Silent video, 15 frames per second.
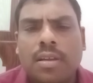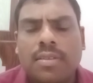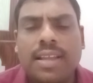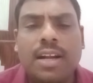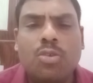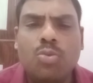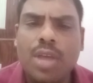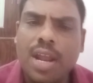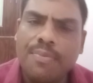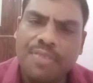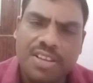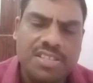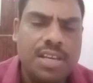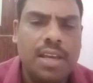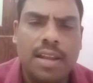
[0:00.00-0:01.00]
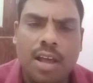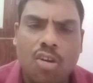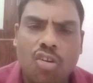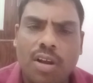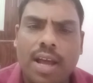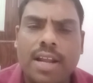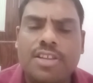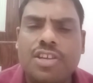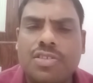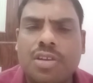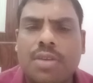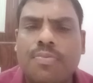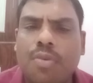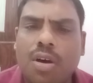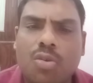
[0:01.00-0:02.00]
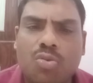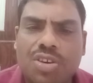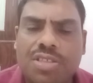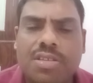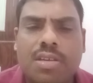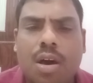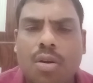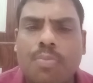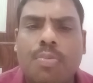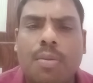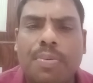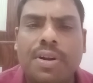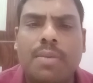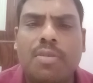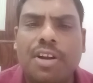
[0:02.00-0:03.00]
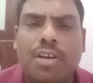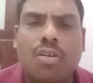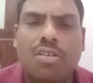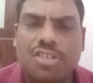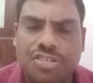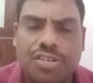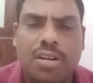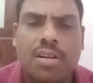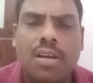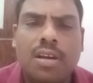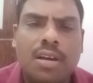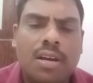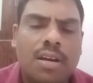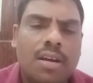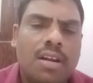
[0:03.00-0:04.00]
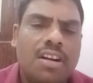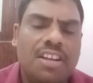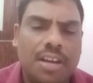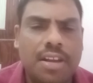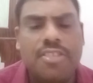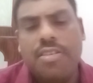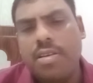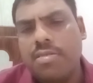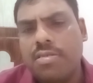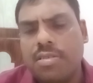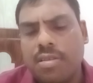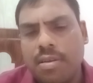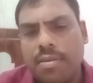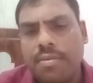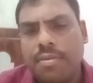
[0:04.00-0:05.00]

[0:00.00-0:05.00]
that we are facing in our organization for which our profitability condition decreases?